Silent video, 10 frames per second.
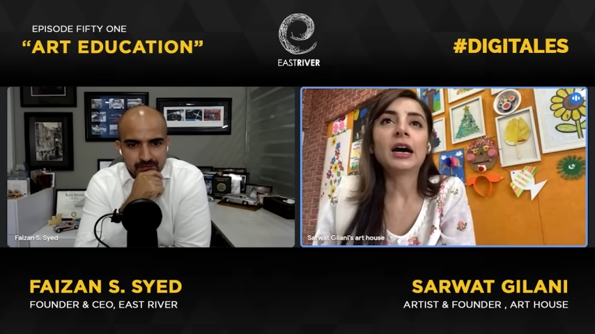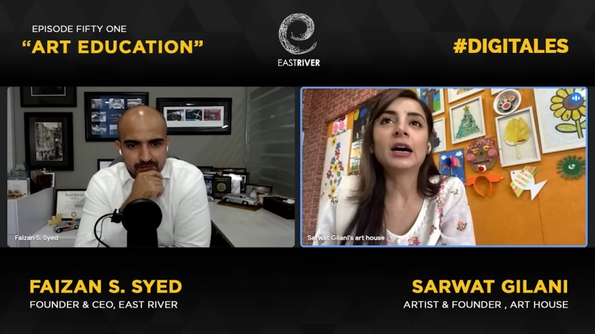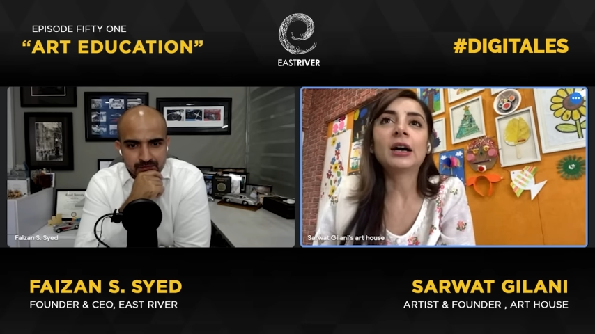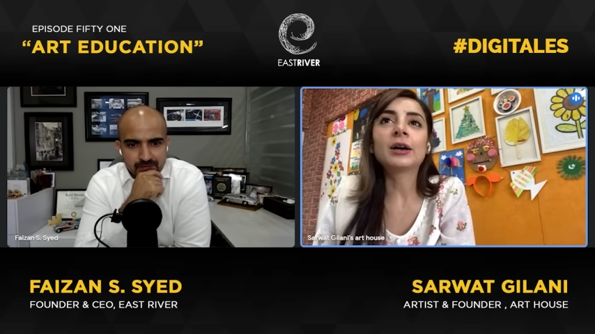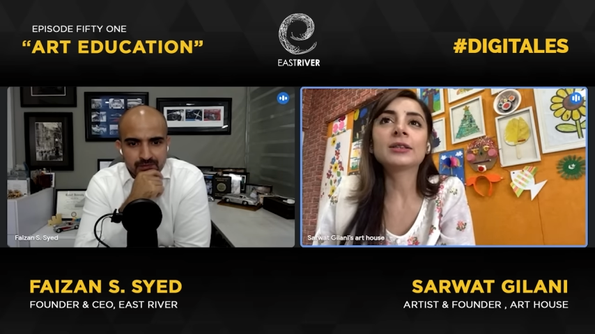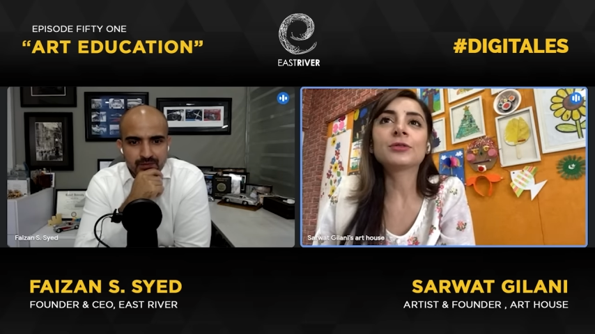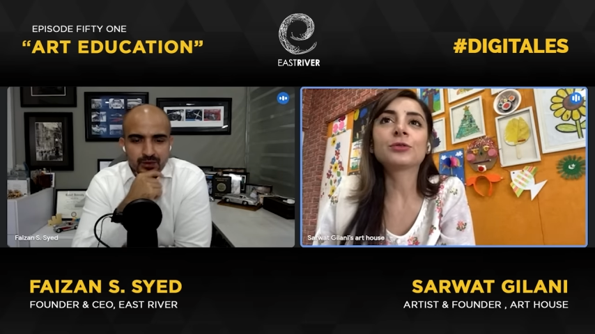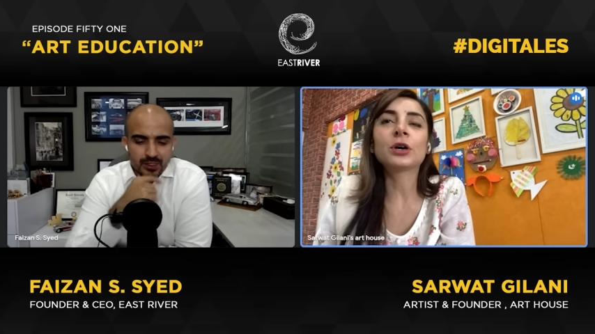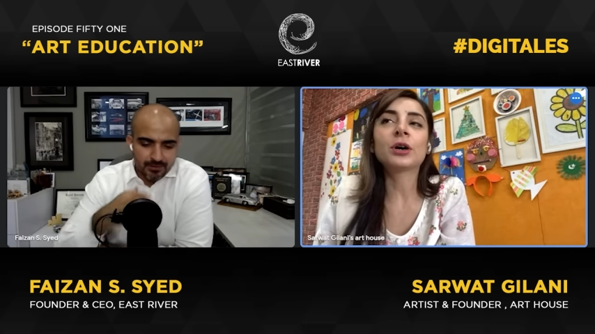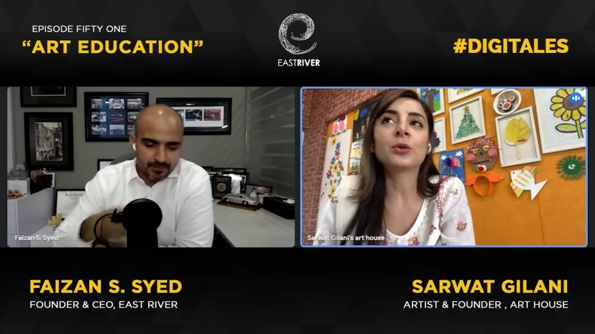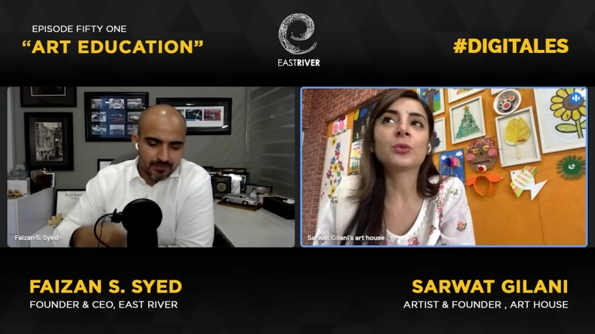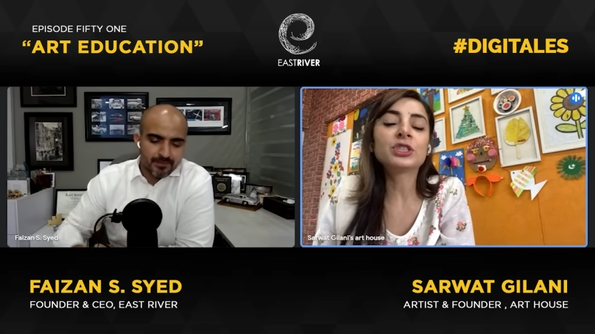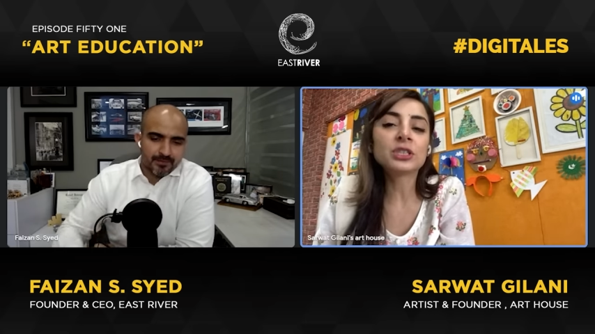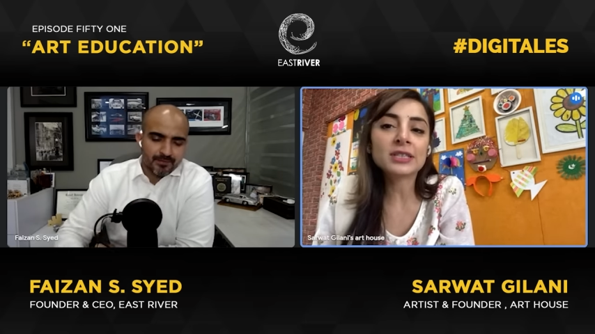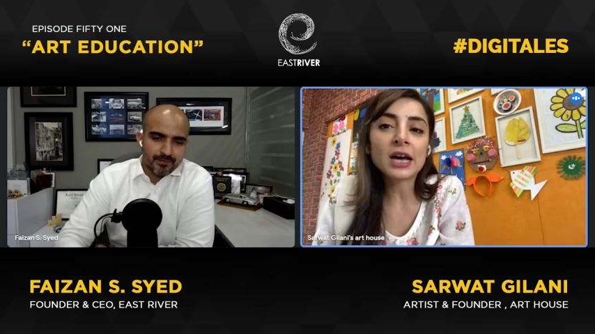Speaker 1: uh, right. Uh,
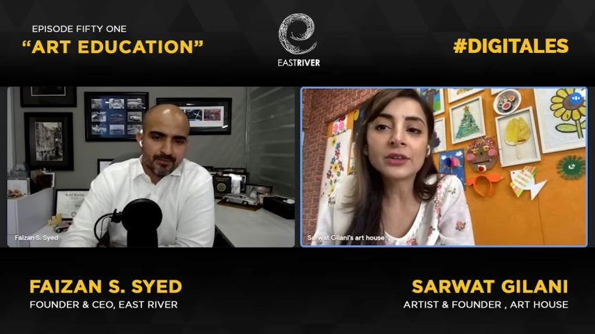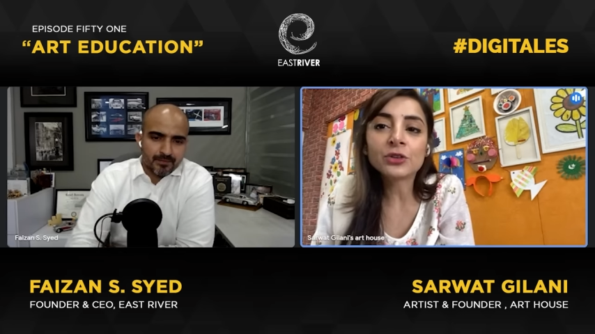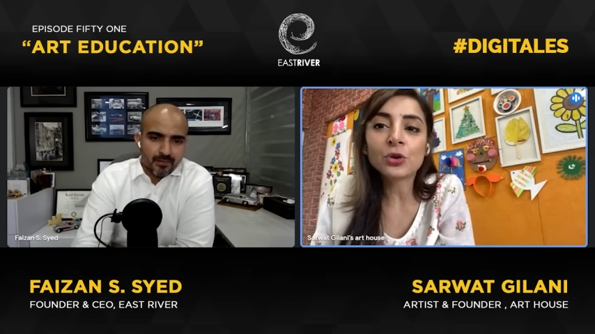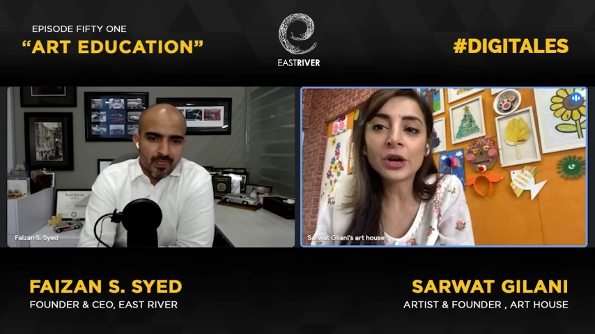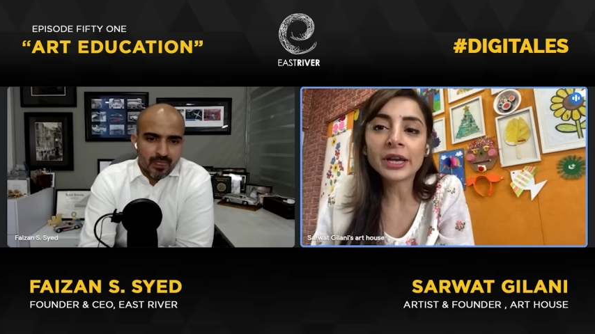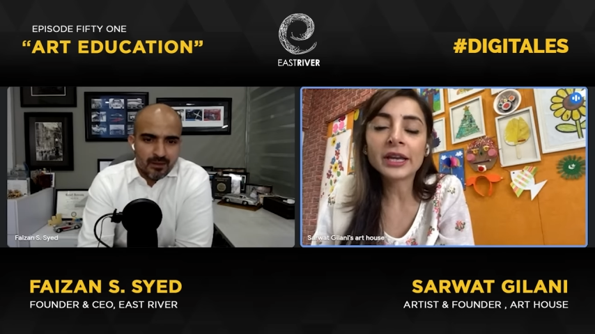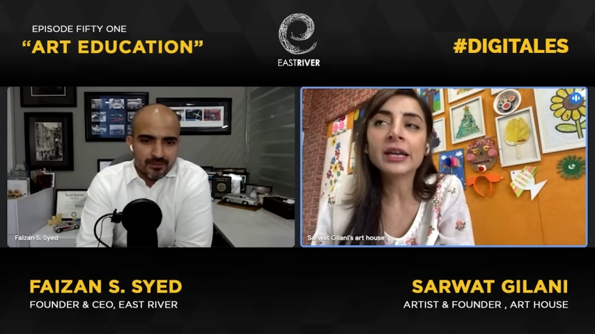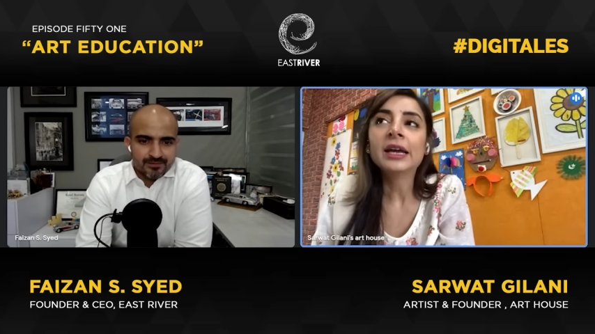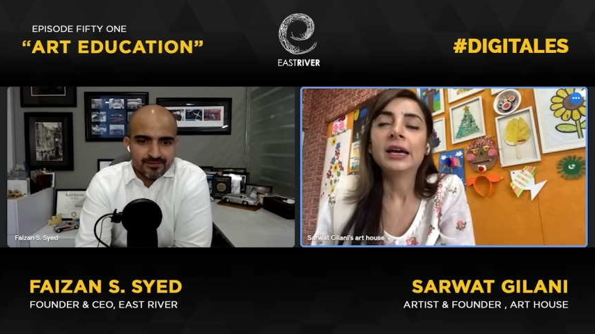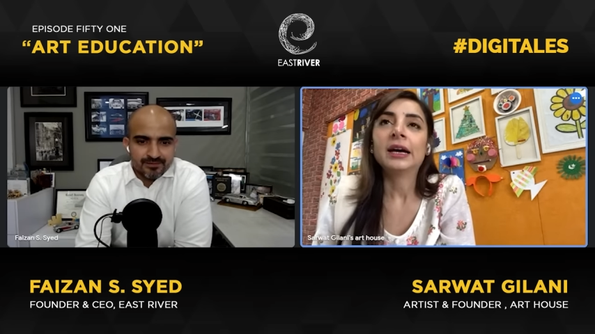which is Adroy.